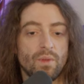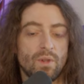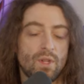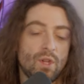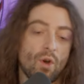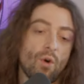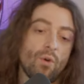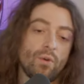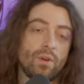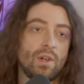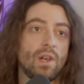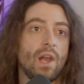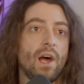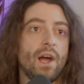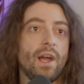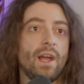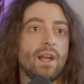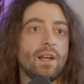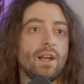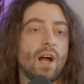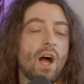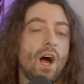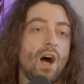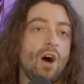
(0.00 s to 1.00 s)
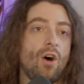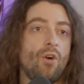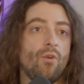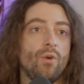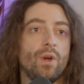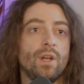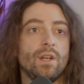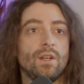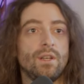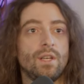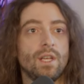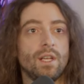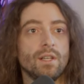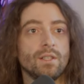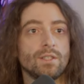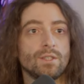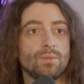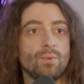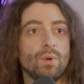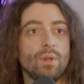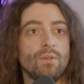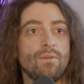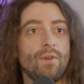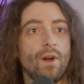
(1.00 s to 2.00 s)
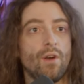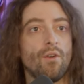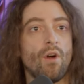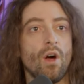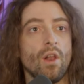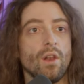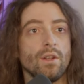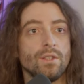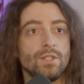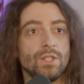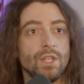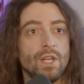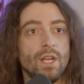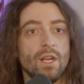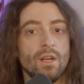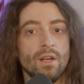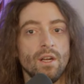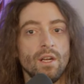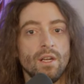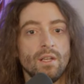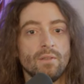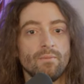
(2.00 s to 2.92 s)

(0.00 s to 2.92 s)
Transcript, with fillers: don't like how it deals with virology.